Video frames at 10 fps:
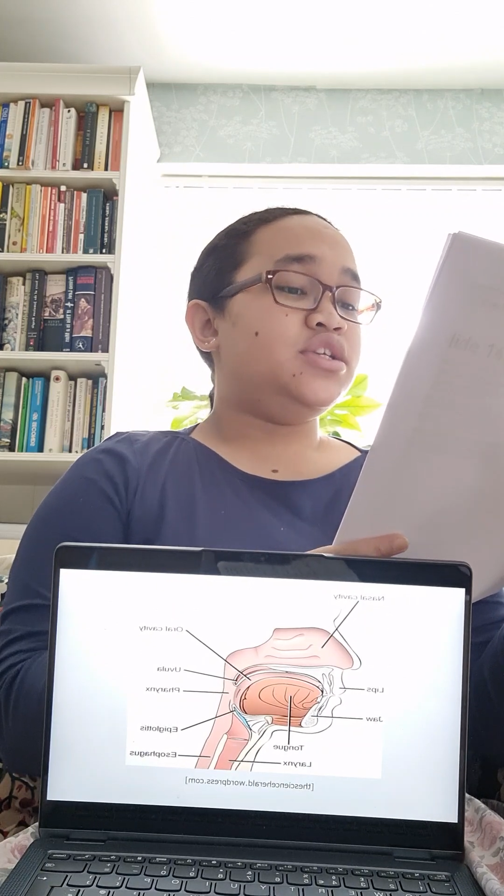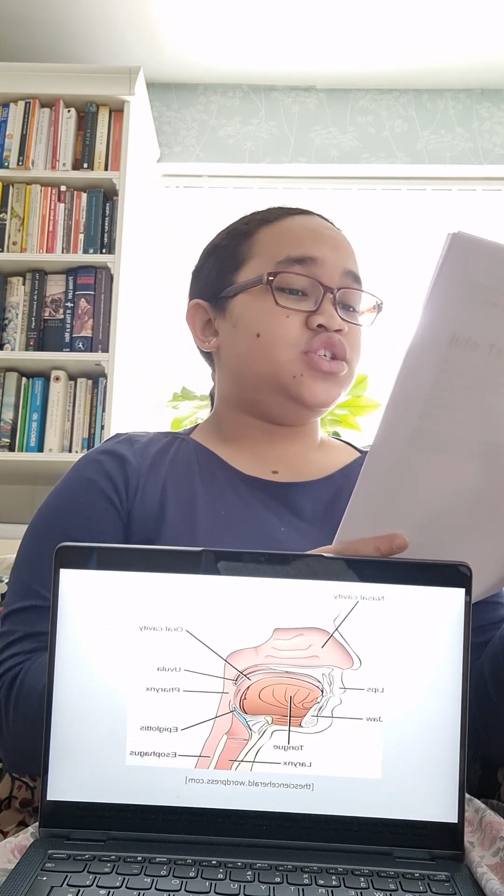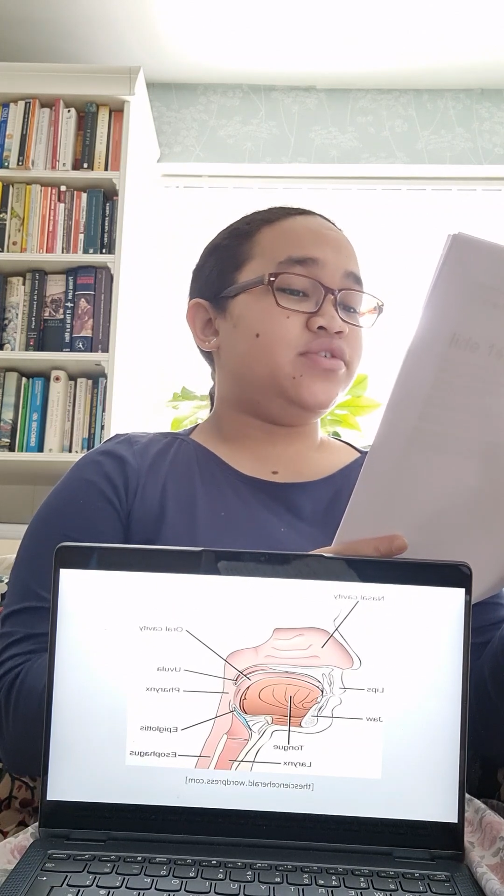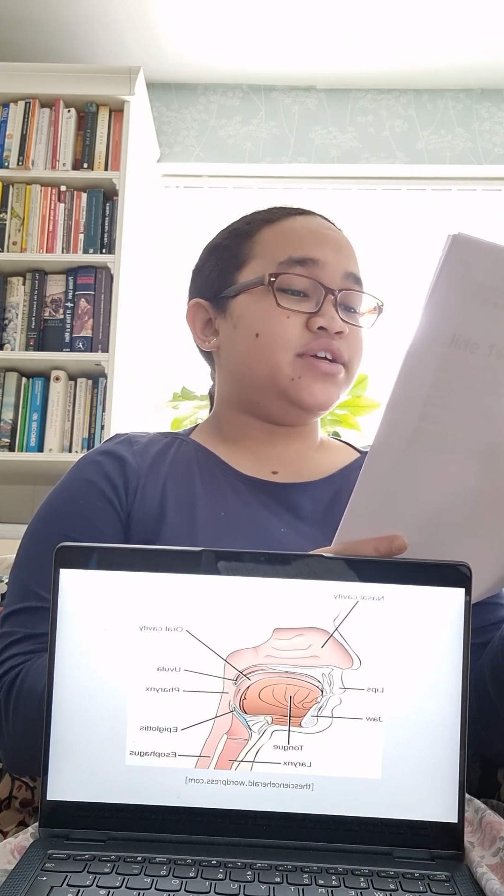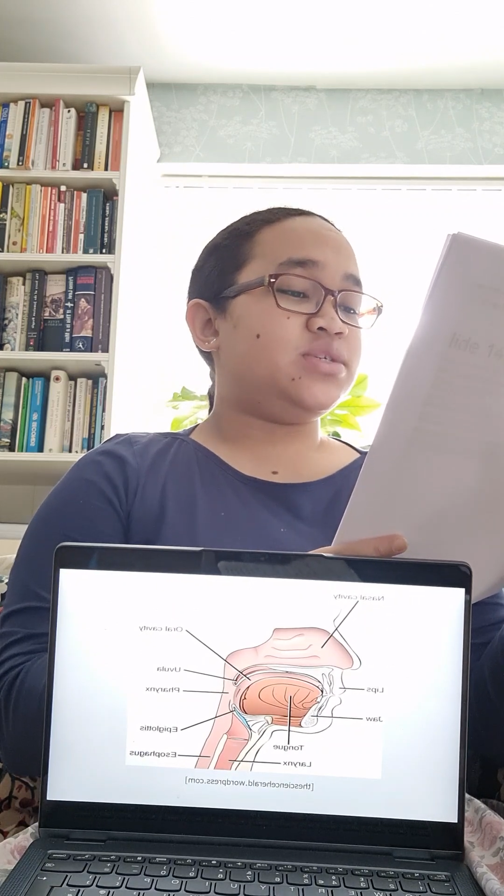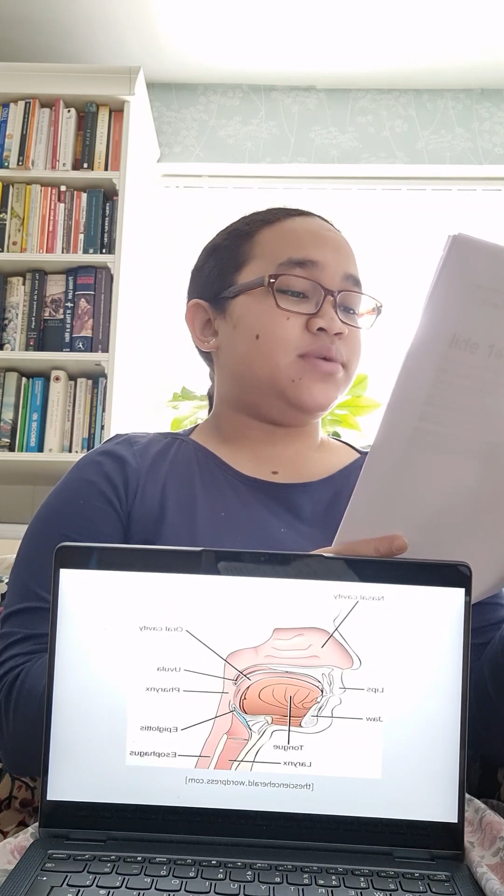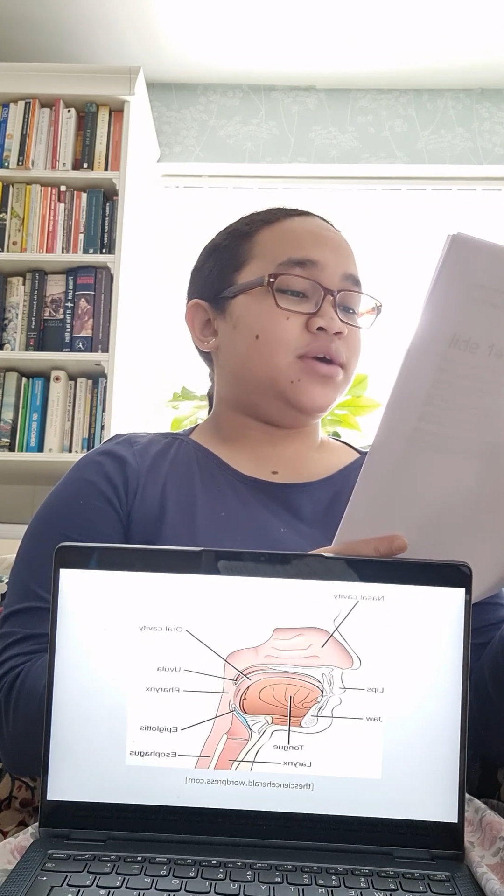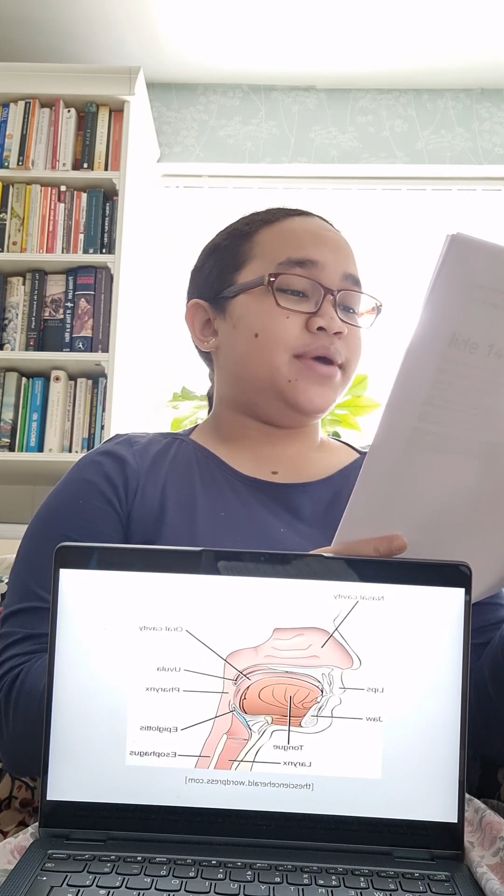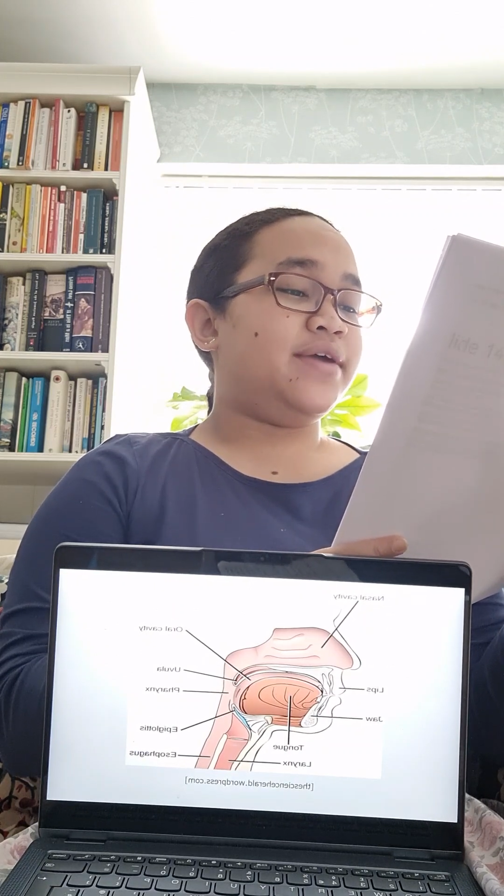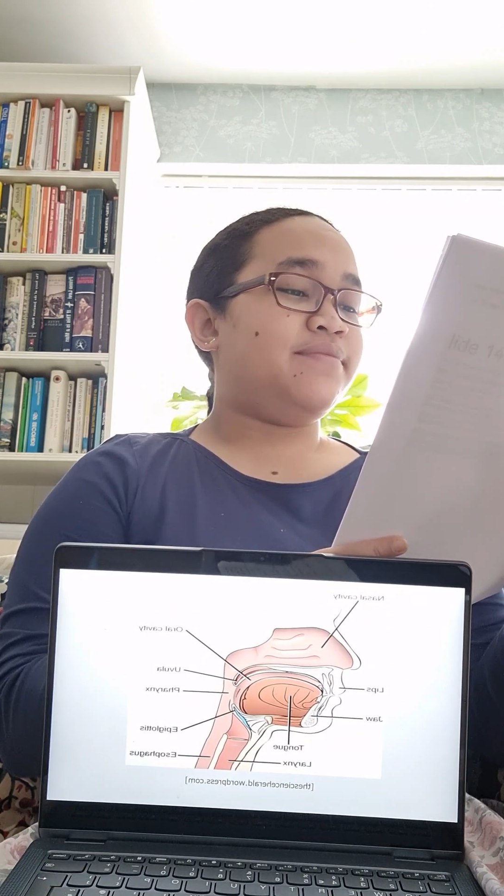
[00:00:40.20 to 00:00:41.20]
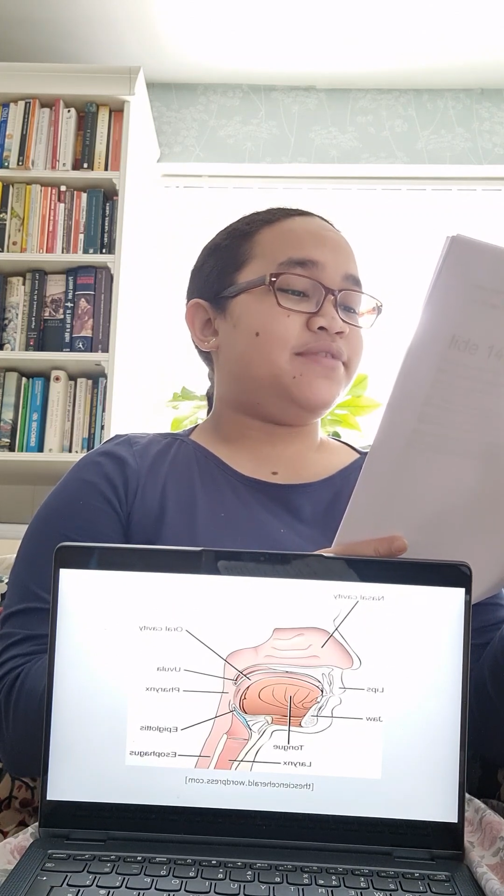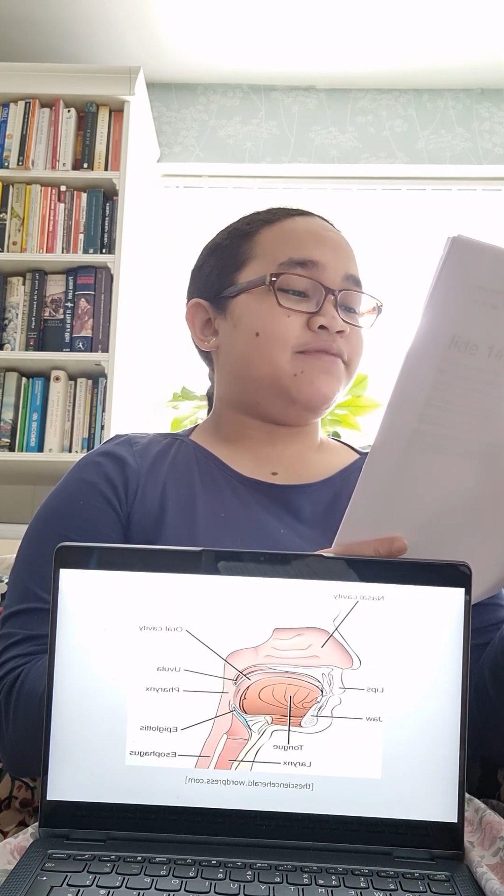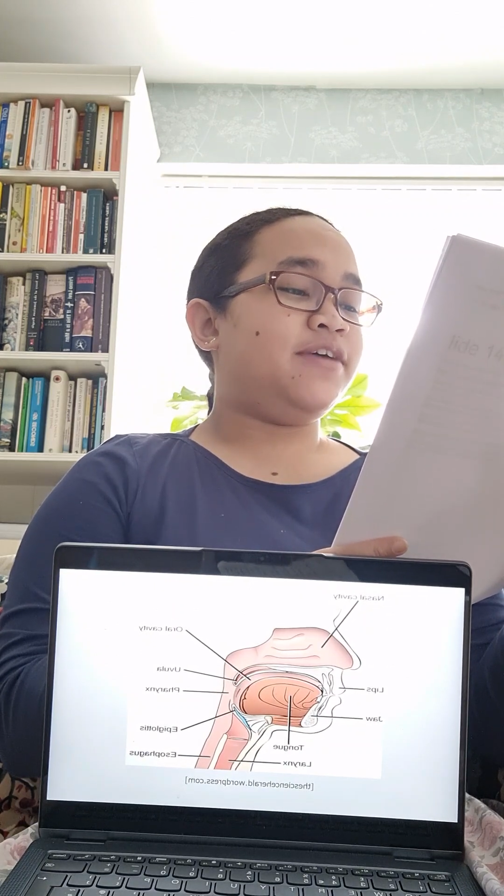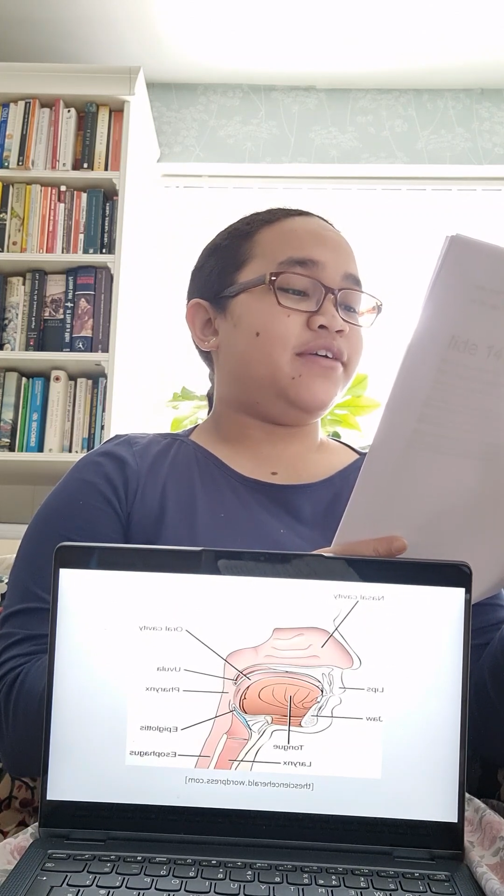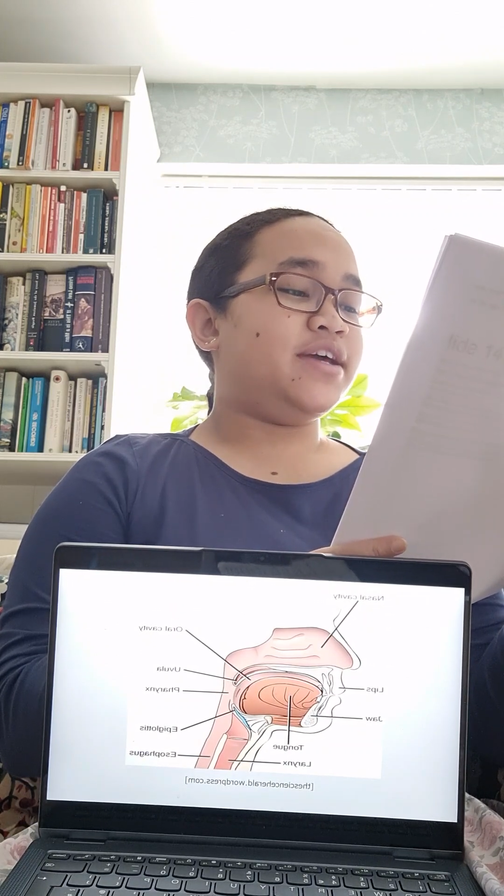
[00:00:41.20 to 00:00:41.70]
During swallowing, the
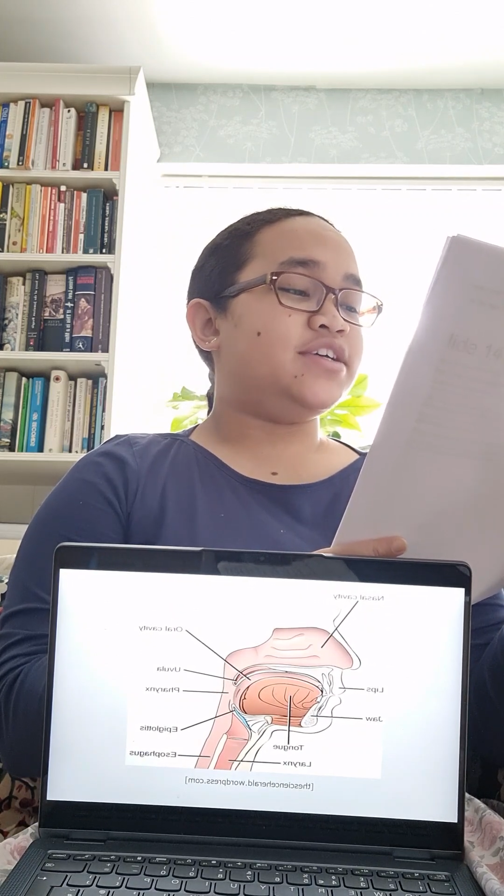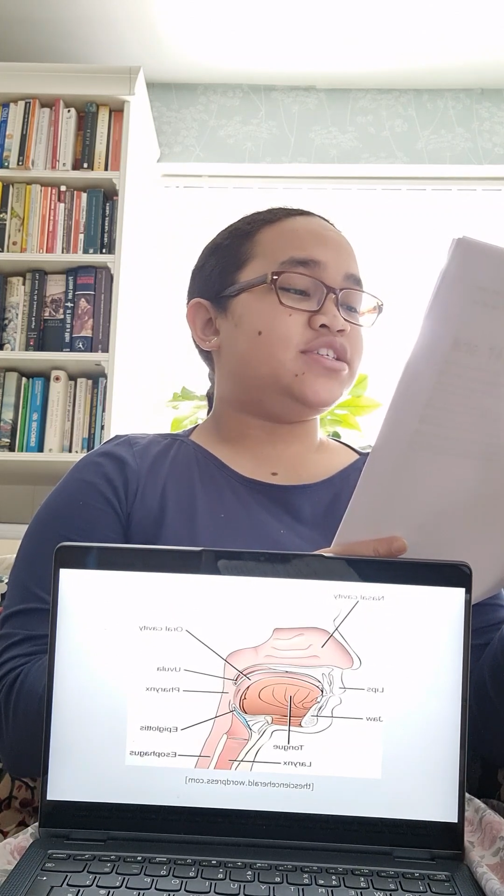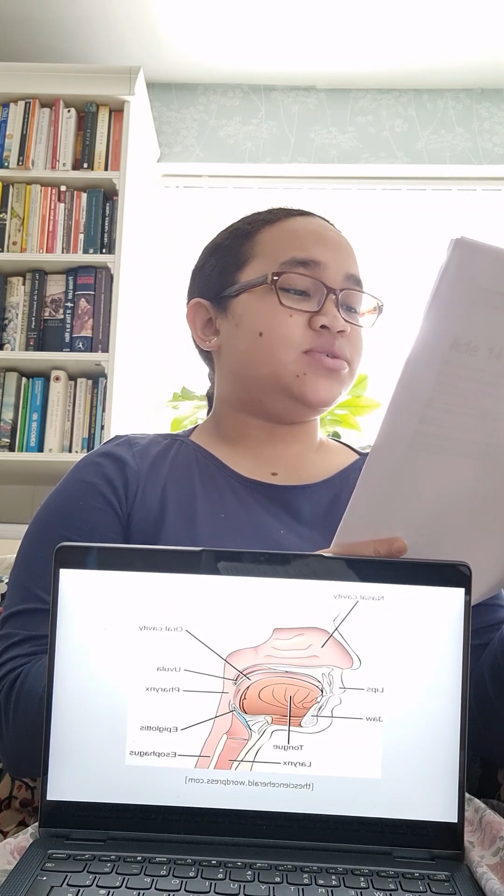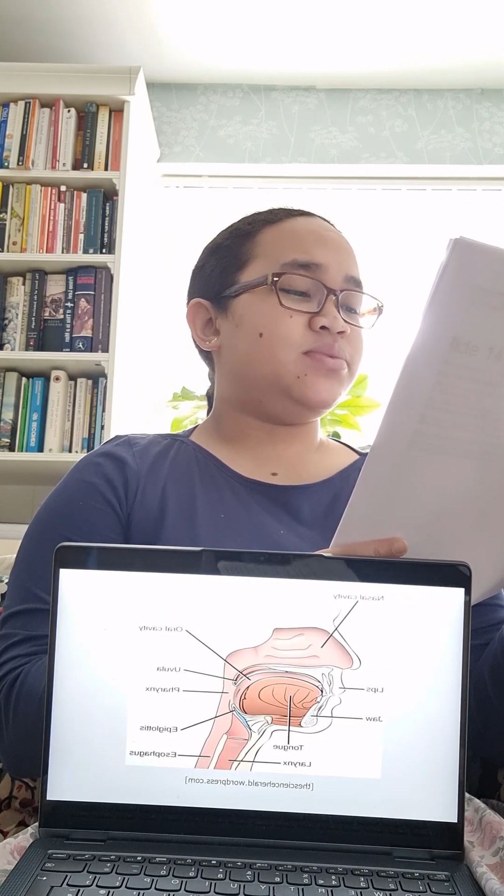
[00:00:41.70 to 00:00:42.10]
pharynx,